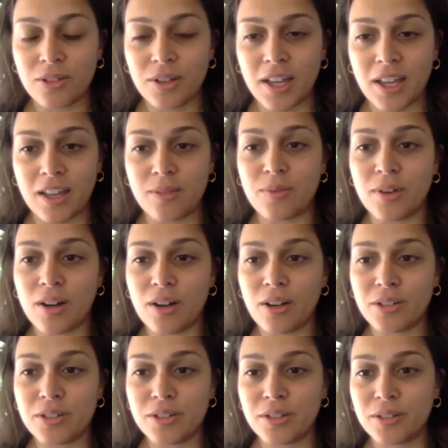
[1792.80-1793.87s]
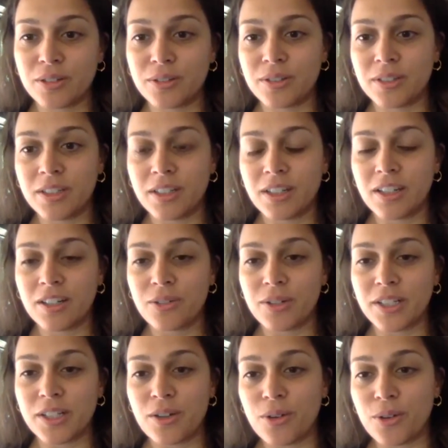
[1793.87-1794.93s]
Okay, and we're also
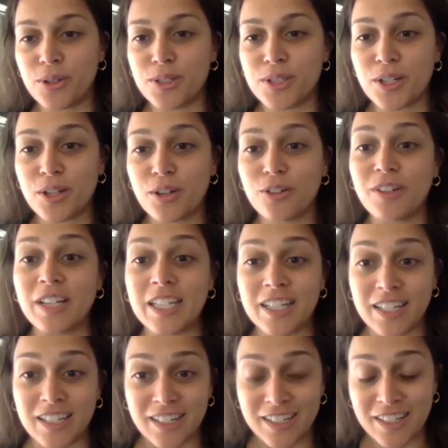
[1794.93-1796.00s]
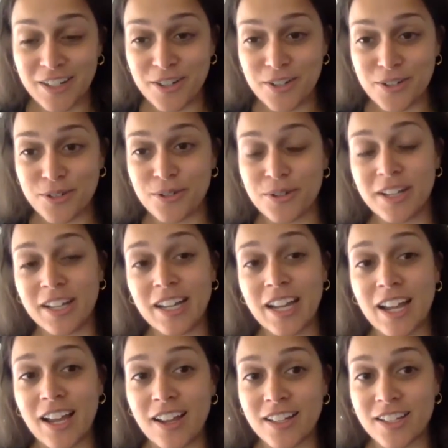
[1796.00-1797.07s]
going to hold Karina, who
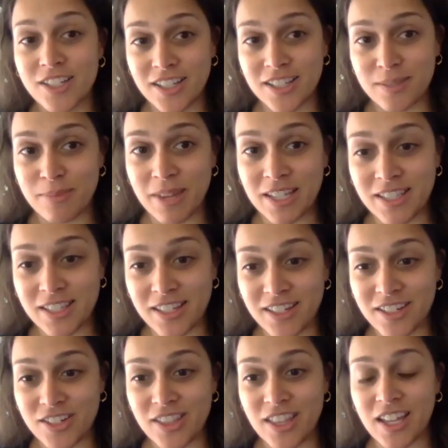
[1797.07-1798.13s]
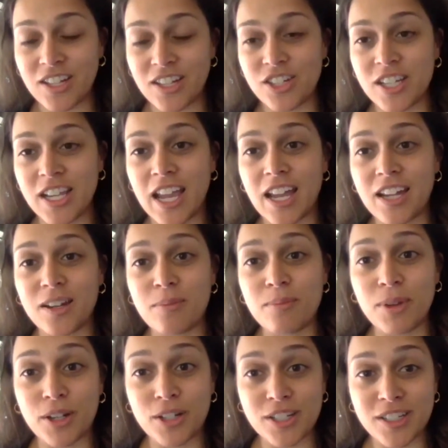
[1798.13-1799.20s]
just messaged that she had an
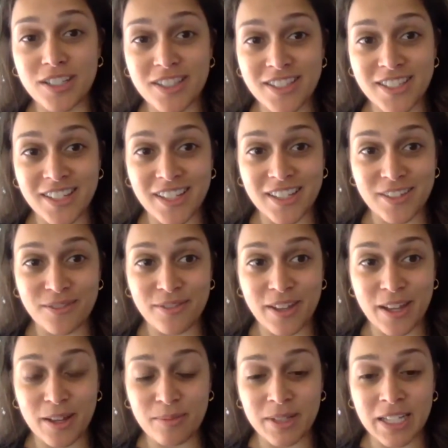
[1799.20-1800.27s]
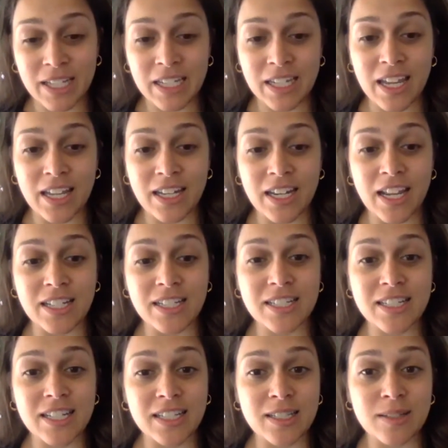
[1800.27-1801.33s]
emergency in the family and had to
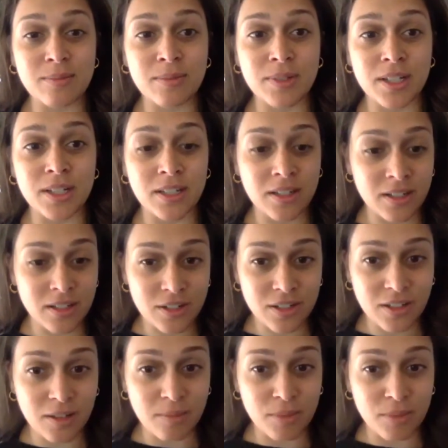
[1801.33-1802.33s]
take someone to the